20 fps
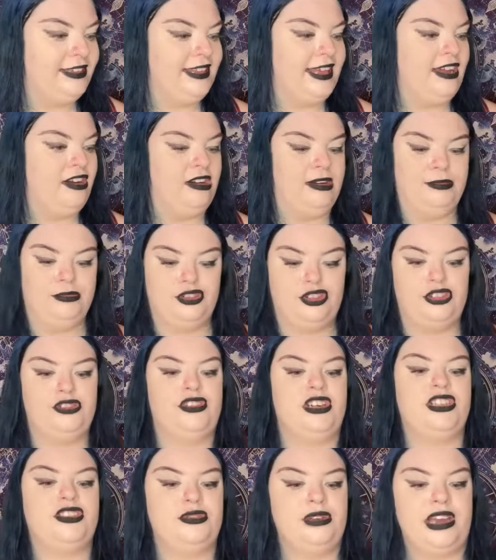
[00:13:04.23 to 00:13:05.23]
that, I'm sure
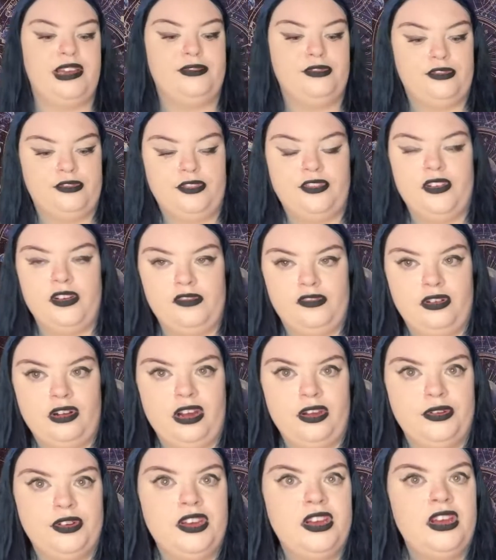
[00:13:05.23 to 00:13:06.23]
I do have a referral
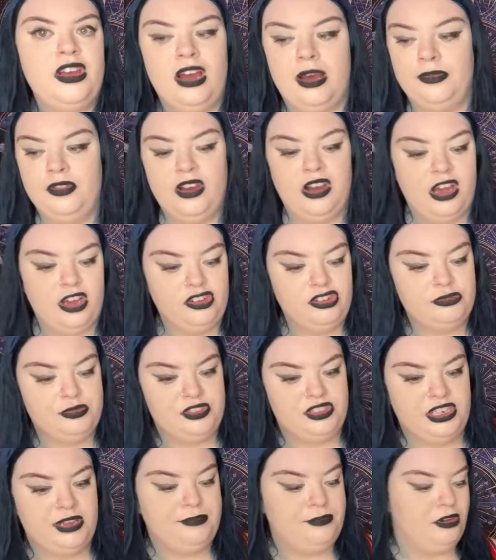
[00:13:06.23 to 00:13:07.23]
code. I'm not
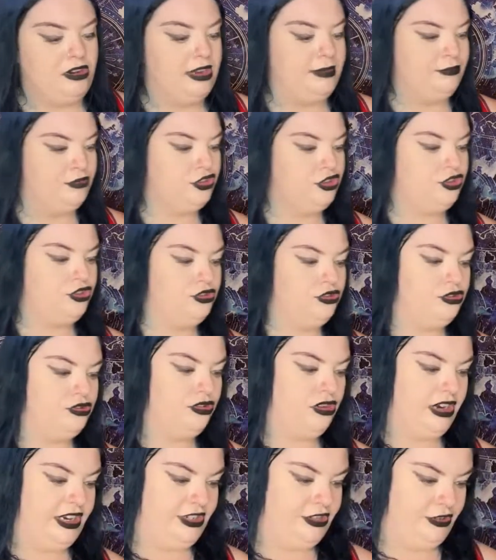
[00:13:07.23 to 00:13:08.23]
100%, but I'm
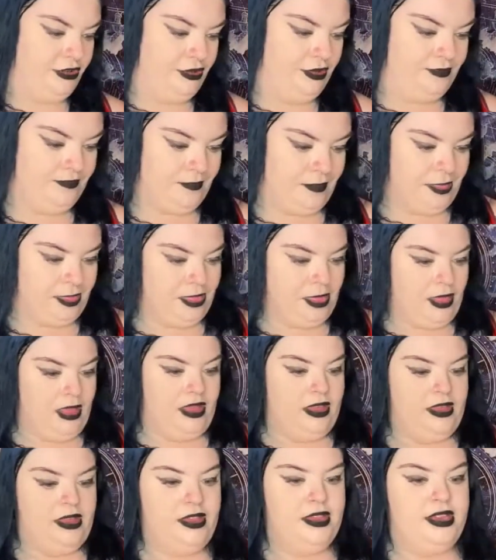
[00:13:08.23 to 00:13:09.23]
sure I do.
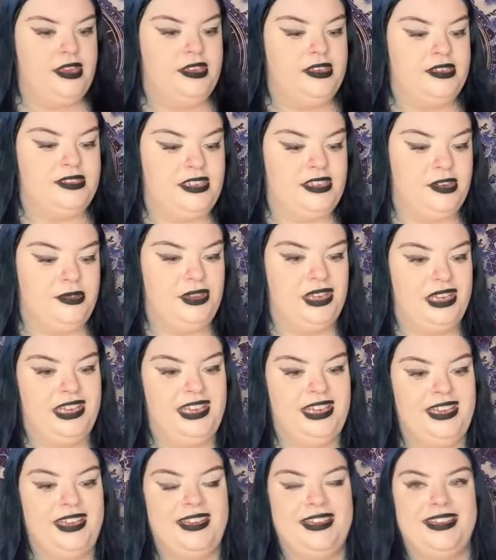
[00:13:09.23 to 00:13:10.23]
So
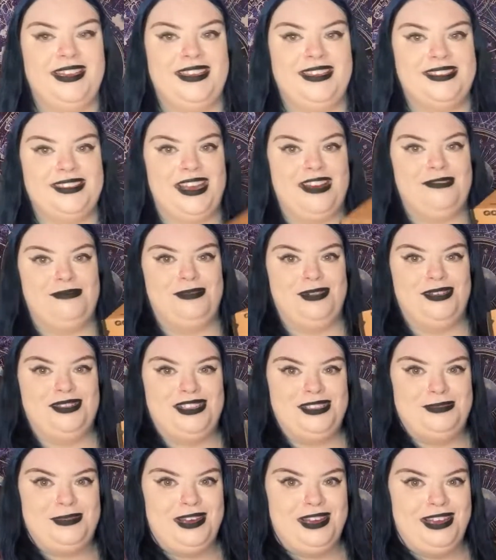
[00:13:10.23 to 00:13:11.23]
here is our
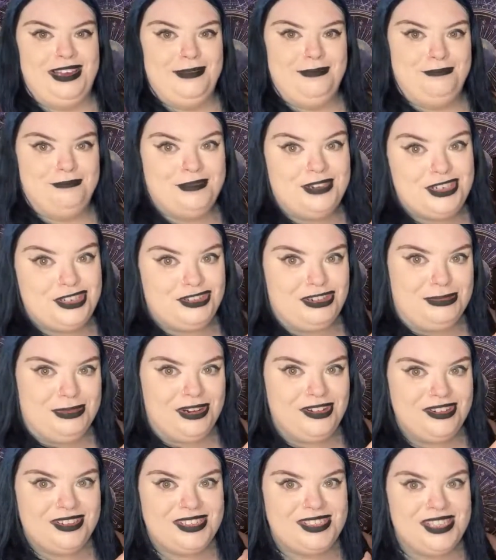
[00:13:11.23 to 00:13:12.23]
Beauty Bay mystery
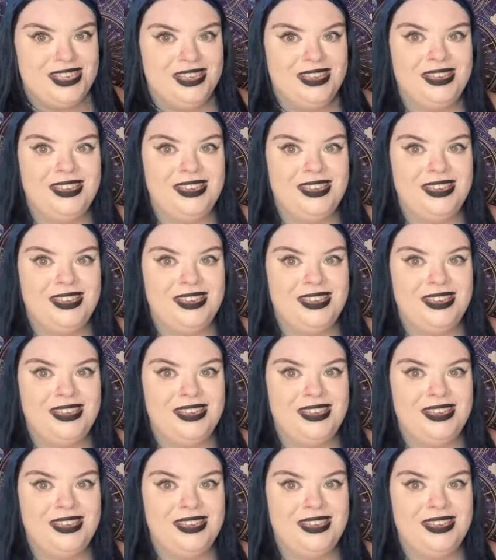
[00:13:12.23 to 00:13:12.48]
box.